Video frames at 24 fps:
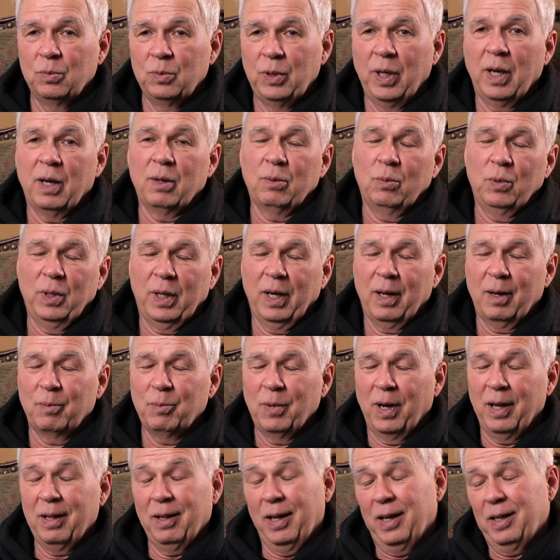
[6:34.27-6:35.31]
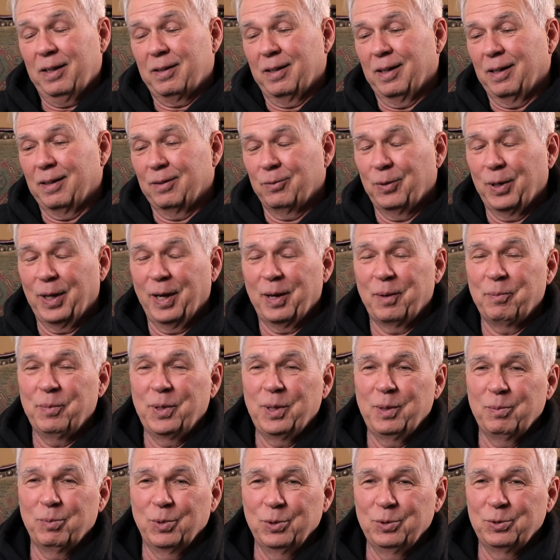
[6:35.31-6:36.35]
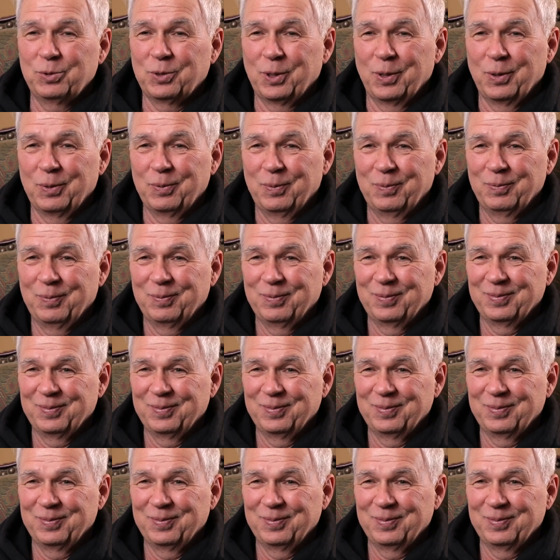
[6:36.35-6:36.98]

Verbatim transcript: yeah, we got him. I like that. We got a mini blue zone.